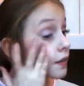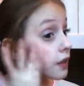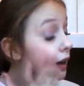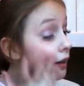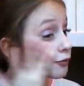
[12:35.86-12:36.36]

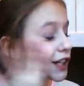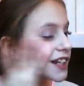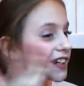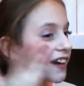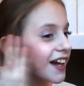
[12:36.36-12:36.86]
Give it that
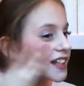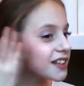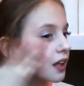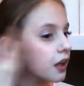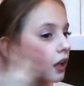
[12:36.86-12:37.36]
really nice
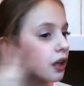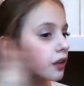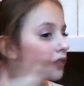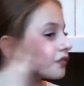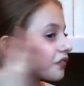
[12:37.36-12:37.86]

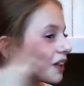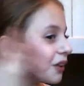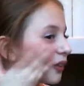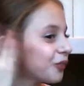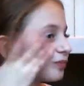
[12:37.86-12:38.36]

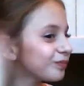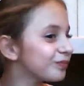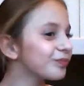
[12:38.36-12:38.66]
feel.